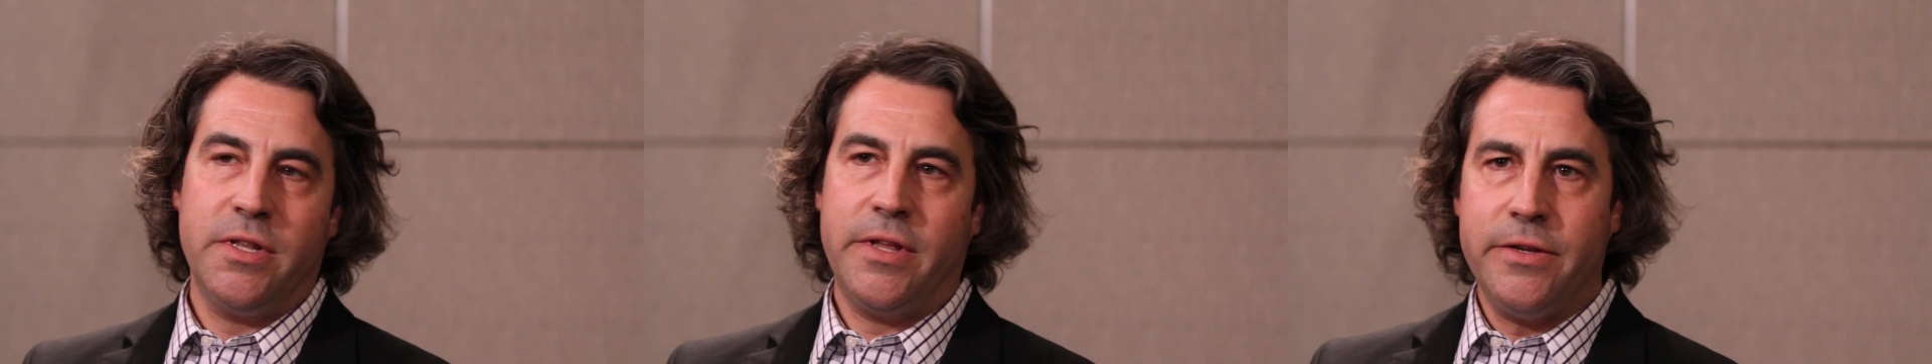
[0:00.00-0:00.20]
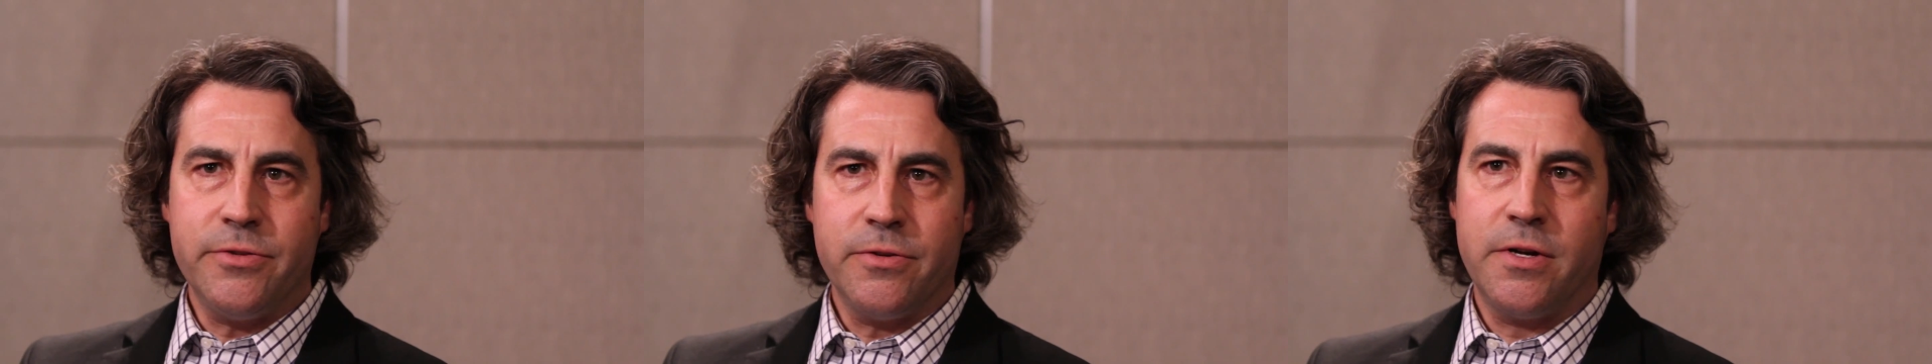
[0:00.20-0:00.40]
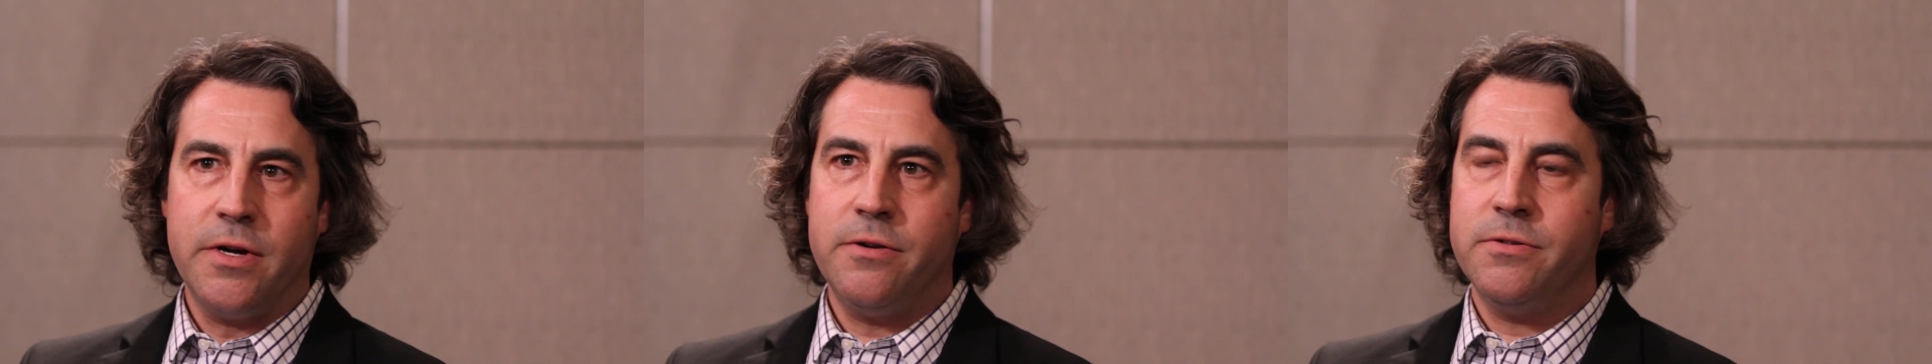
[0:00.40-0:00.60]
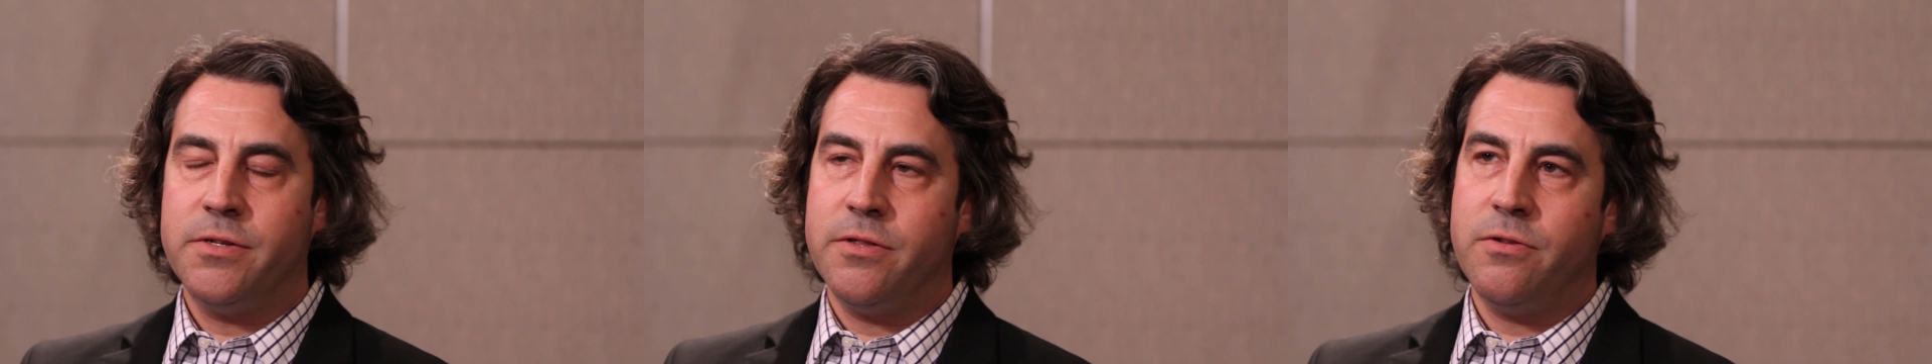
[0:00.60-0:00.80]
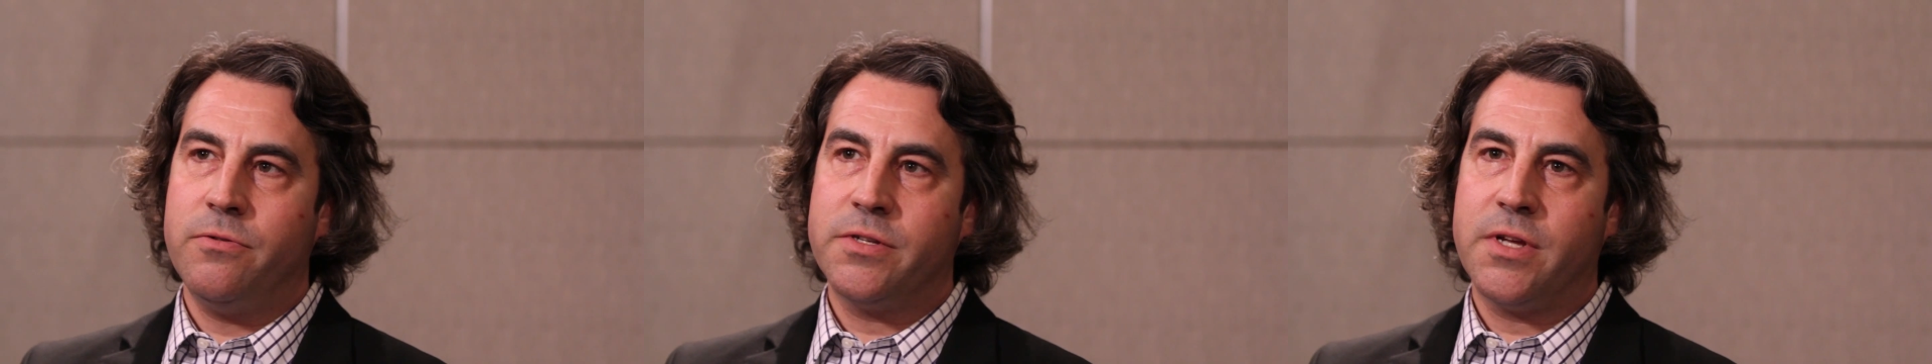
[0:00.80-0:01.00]
and laser
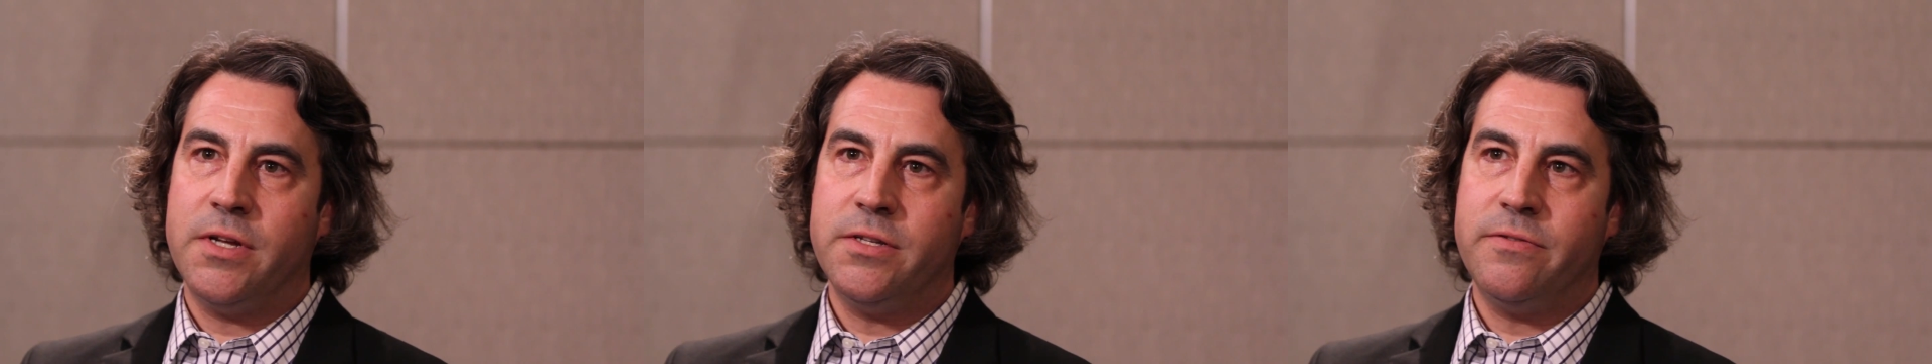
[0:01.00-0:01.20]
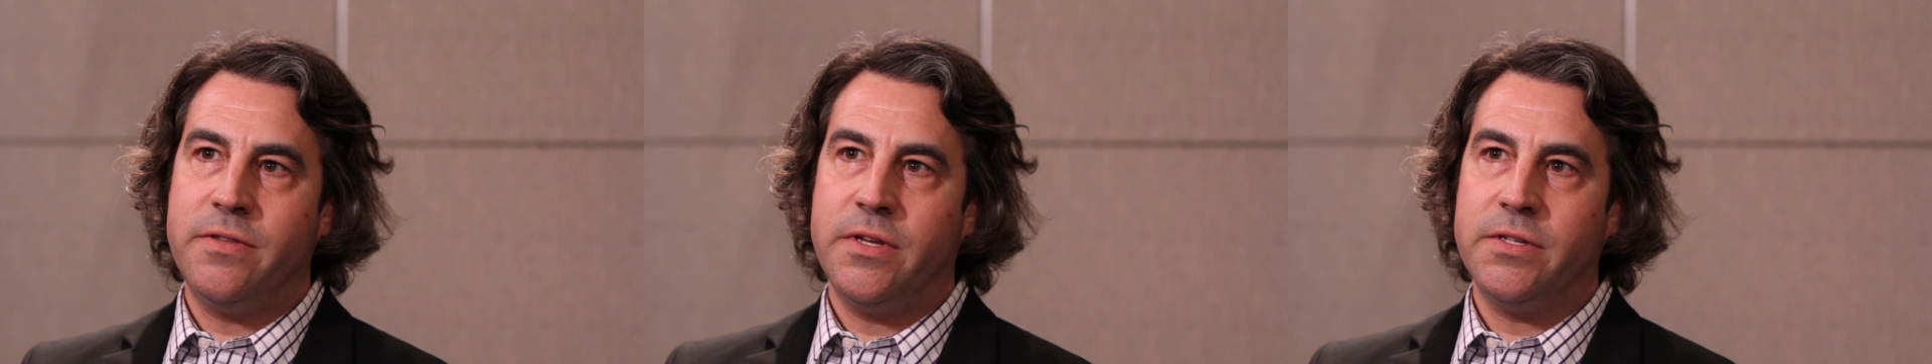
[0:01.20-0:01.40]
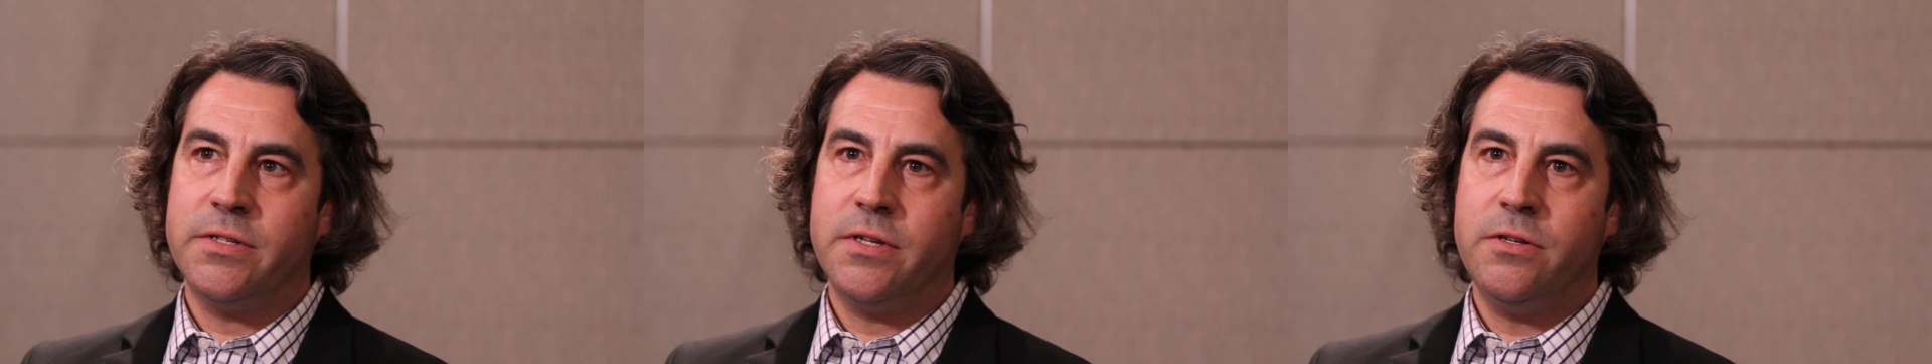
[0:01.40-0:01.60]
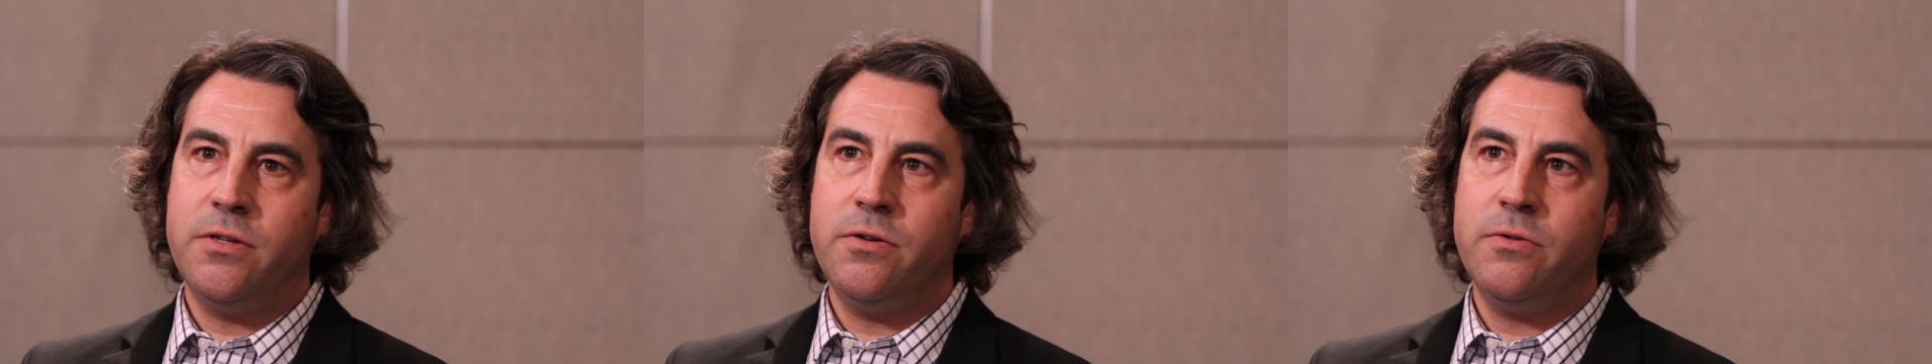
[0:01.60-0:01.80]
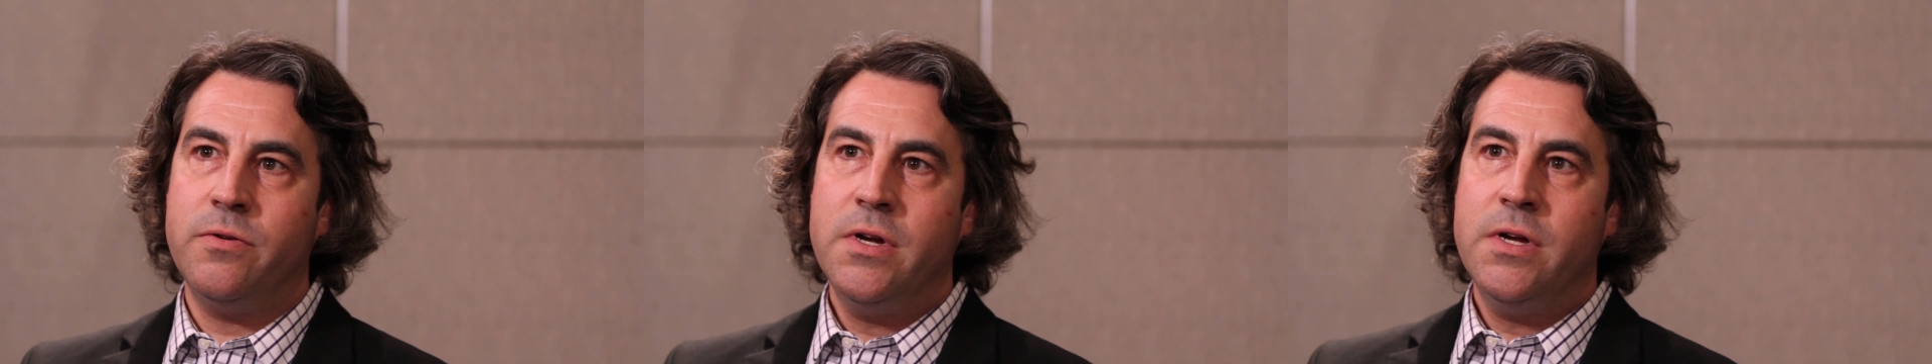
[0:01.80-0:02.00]
cutters and those kinds of things could
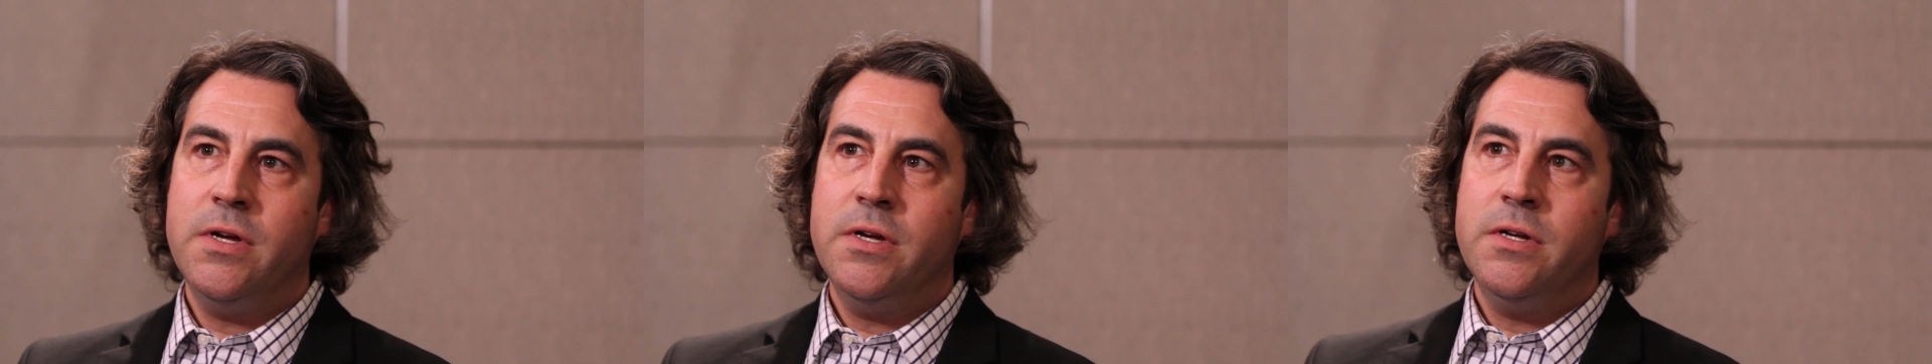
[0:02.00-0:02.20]
do,